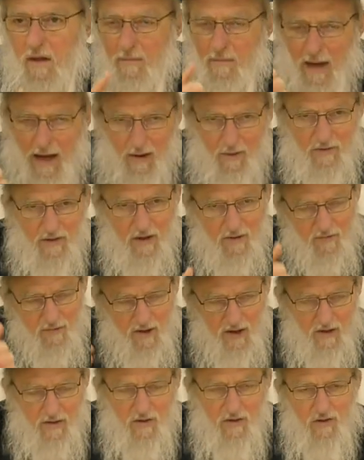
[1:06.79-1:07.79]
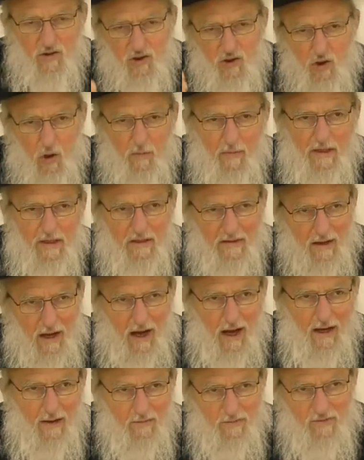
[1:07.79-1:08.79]
about their failures so many
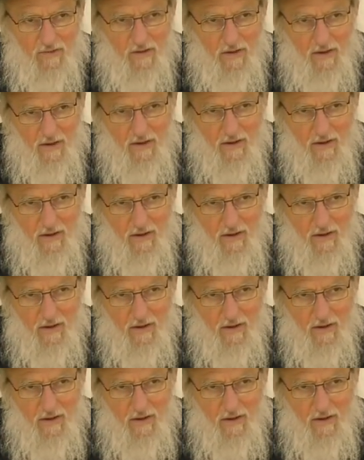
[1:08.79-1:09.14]
times